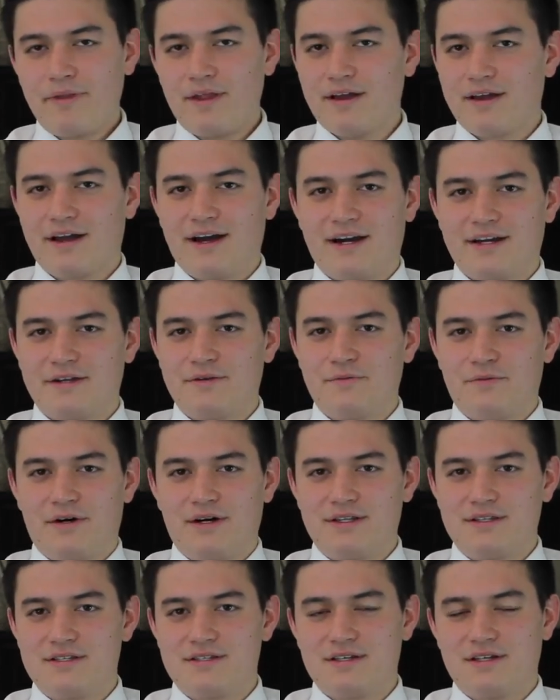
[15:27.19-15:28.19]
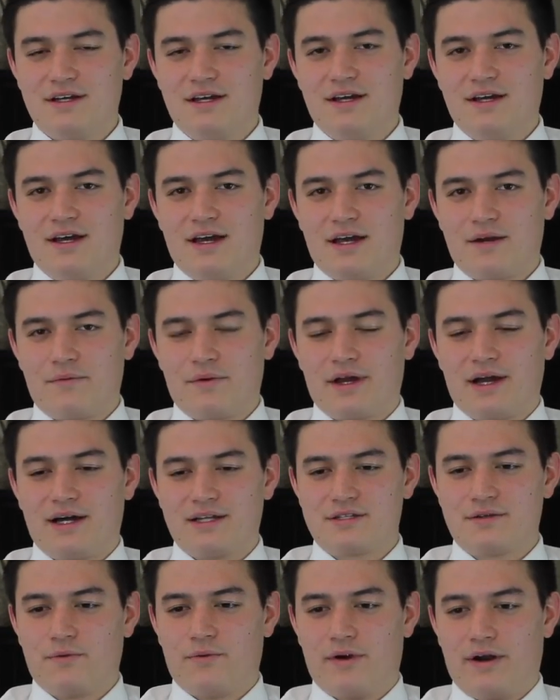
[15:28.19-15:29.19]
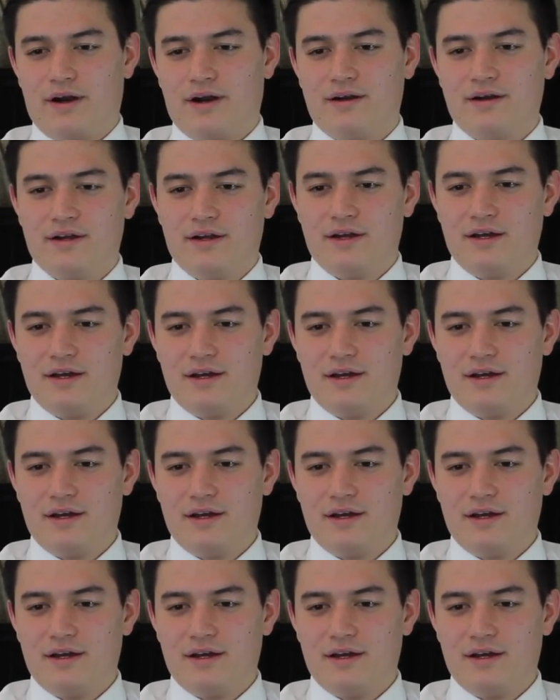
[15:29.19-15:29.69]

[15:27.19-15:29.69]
I got in once, and we got to where